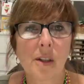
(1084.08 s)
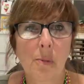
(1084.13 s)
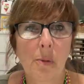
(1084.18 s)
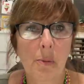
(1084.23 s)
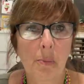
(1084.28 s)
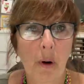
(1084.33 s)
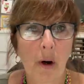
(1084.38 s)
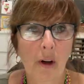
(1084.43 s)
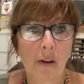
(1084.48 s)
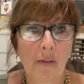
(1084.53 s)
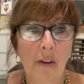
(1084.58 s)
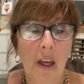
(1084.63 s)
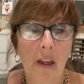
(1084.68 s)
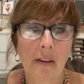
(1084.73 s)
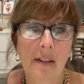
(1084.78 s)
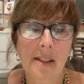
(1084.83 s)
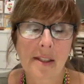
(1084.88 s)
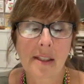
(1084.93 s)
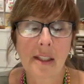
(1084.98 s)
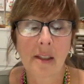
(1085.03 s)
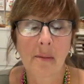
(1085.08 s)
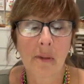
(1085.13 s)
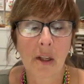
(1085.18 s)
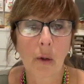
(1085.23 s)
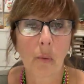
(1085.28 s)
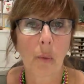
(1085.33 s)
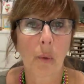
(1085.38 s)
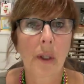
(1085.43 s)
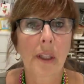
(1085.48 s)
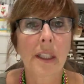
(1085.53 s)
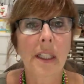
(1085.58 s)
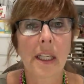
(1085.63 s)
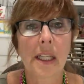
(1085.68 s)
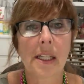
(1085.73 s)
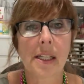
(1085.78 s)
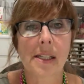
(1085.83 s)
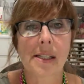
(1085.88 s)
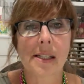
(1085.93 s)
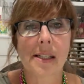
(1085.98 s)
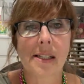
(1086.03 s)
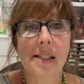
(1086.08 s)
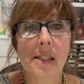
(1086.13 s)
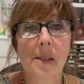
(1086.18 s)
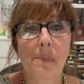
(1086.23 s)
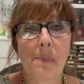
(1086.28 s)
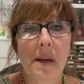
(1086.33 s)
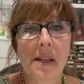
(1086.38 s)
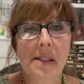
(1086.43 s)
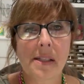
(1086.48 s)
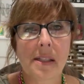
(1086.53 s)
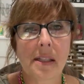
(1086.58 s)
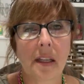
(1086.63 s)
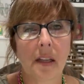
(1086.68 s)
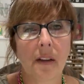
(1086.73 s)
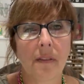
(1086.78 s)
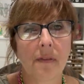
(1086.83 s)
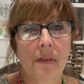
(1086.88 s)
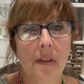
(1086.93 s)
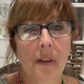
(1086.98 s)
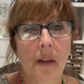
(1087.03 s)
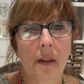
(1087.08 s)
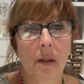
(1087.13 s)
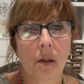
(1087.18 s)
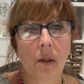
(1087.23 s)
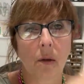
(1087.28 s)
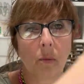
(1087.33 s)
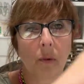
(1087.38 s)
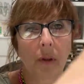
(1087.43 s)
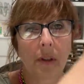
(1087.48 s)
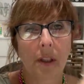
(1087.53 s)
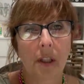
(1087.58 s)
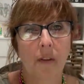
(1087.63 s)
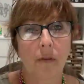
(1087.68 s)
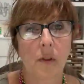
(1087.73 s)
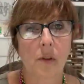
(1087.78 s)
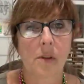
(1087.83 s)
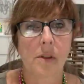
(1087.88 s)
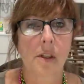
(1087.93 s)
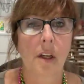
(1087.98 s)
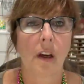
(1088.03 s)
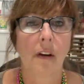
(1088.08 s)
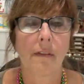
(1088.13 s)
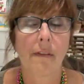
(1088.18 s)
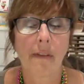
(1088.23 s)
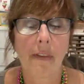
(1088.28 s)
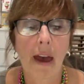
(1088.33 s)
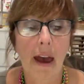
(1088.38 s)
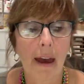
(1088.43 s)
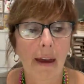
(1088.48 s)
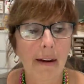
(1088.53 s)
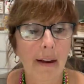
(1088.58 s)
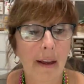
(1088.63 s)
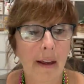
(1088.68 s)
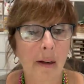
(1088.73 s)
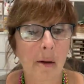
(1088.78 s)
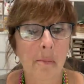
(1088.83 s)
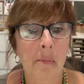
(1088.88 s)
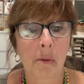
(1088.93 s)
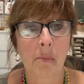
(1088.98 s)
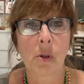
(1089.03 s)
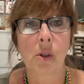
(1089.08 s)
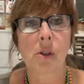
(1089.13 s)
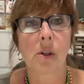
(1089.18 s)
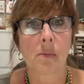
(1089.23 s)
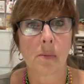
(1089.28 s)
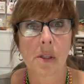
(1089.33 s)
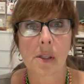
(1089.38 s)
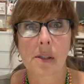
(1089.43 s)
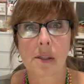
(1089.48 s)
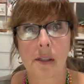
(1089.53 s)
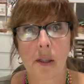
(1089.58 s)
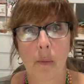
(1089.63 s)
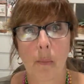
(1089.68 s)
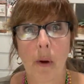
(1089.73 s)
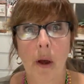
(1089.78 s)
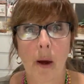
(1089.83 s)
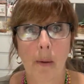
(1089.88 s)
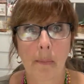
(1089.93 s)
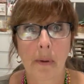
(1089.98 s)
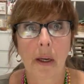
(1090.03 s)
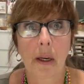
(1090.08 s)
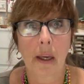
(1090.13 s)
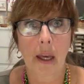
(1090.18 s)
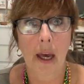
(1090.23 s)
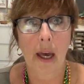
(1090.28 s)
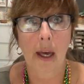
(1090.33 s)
it to be part of Kelly's team. It really is. It's the best gift that you can really give yourself. That and a membership to Stamp Happy